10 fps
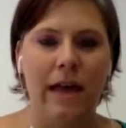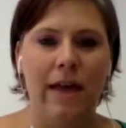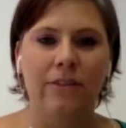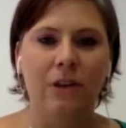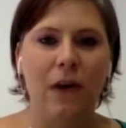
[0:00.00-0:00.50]

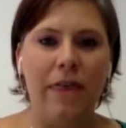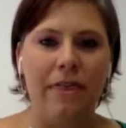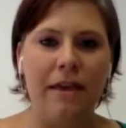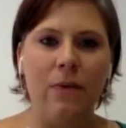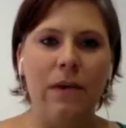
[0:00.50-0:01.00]
So I
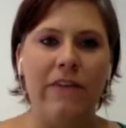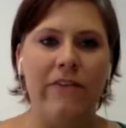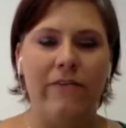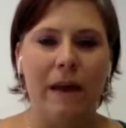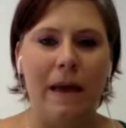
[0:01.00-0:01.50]
think we have,
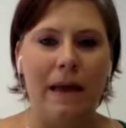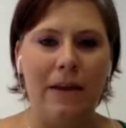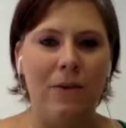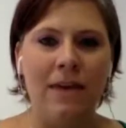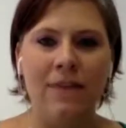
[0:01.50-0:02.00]

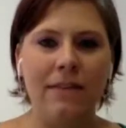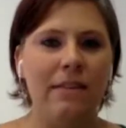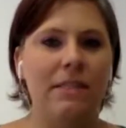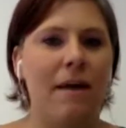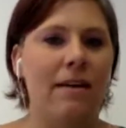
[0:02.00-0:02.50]
even
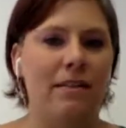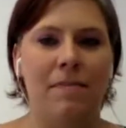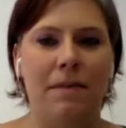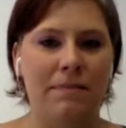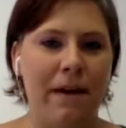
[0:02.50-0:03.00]
since Bossed Up
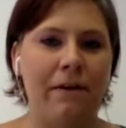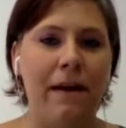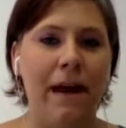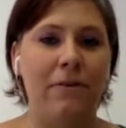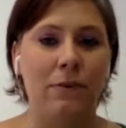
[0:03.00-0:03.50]
has been
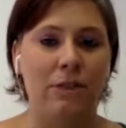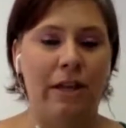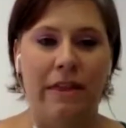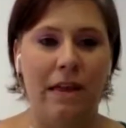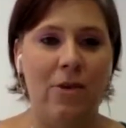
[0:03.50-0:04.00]
around, which I
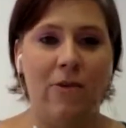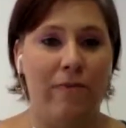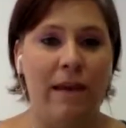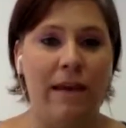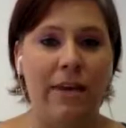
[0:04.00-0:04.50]
think you've
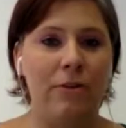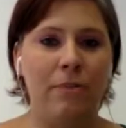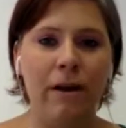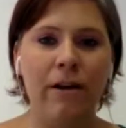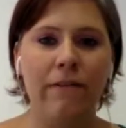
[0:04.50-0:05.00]
been a huge
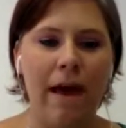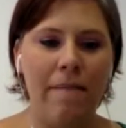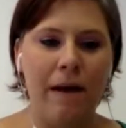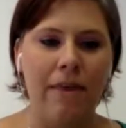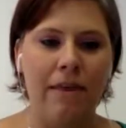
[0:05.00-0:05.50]
part of that,
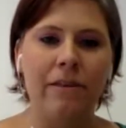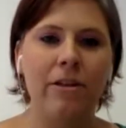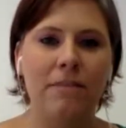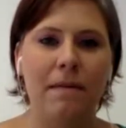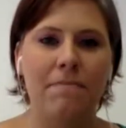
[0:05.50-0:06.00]
but I think
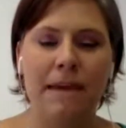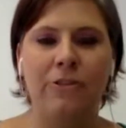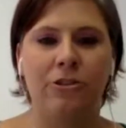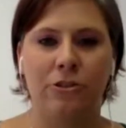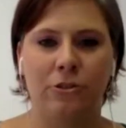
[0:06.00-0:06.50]
there's been
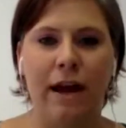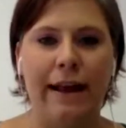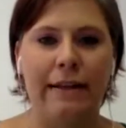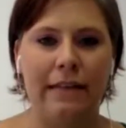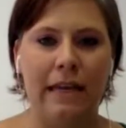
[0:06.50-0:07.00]
major
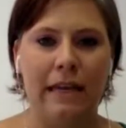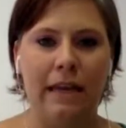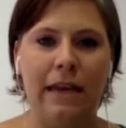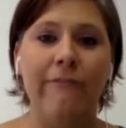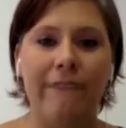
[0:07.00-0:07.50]
strides in
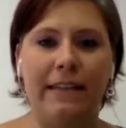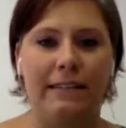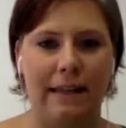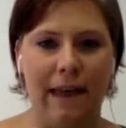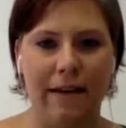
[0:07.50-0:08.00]

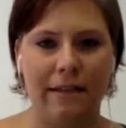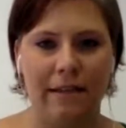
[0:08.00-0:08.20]
fixing that.